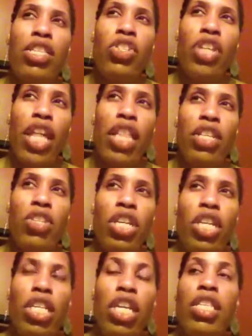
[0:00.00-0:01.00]

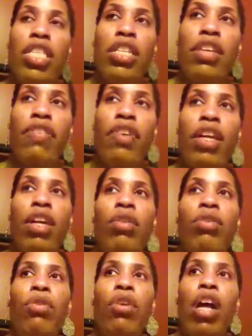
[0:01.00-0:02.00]
challenging. It's
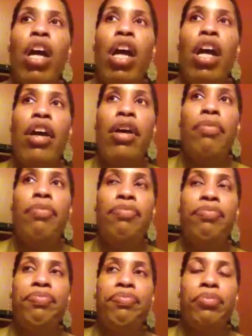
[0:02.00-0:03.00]
difficult. I
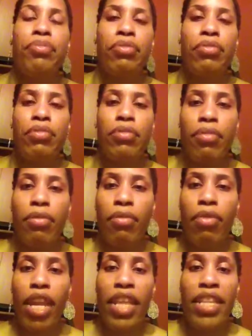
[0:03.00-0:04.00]

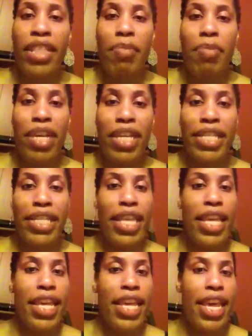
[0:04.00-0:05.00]
think the biggest
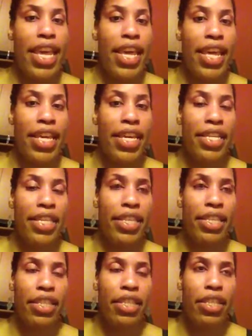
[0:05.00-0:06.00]
thing
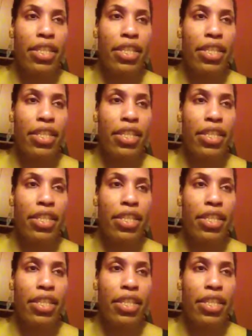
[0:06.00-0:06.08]
is